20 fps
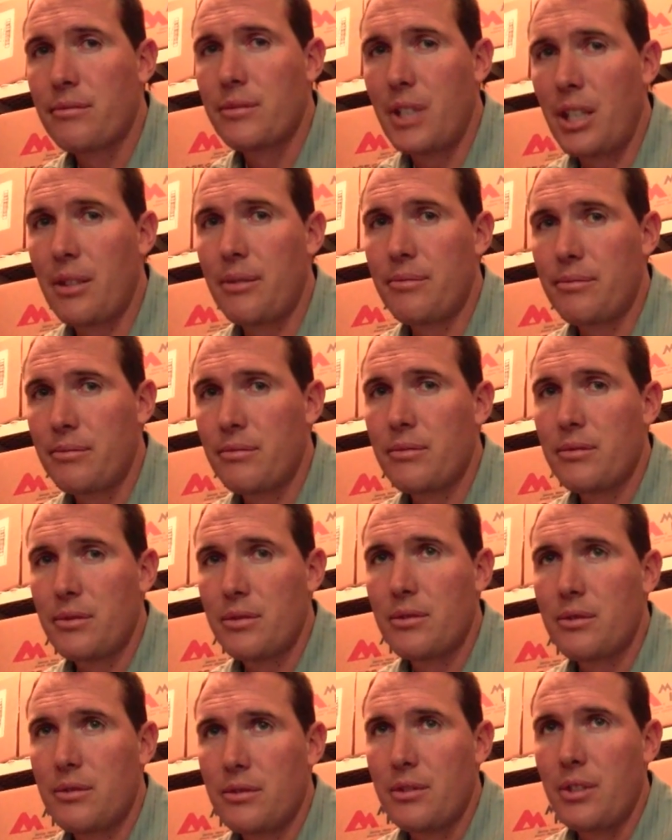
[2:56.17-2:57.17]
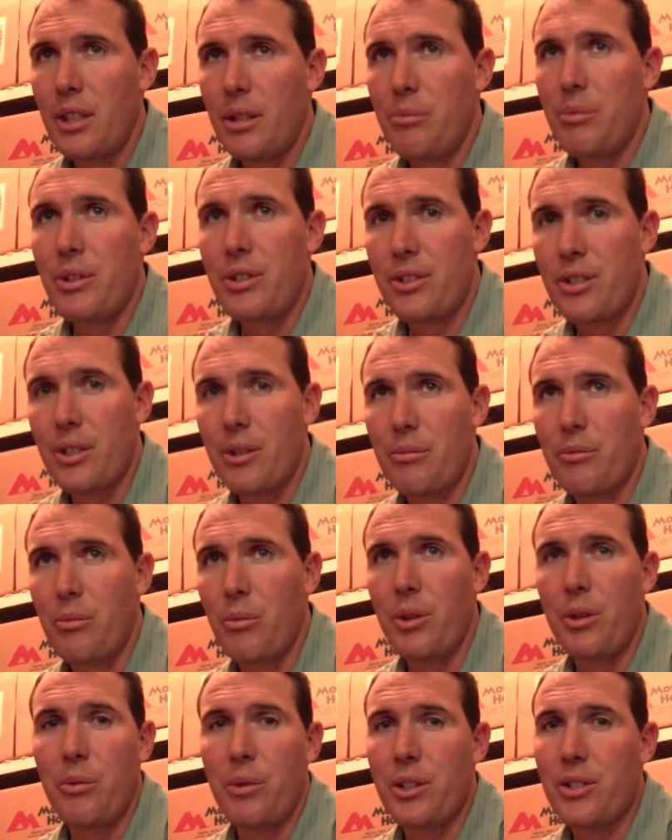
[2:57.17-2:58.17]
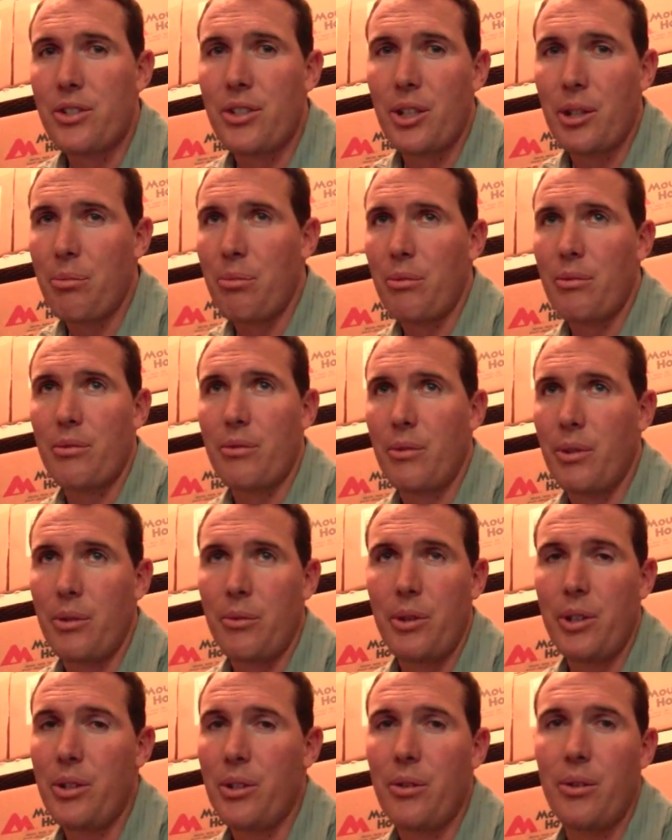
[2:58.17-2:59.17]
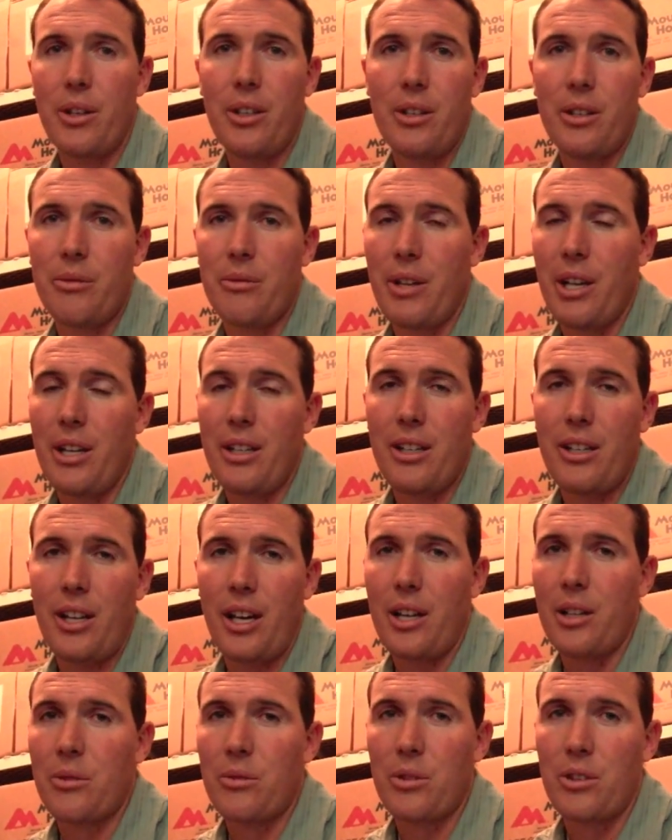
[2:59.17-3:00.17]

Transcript: Yeah, it'd be shipped. We, we ship, we, do any any kind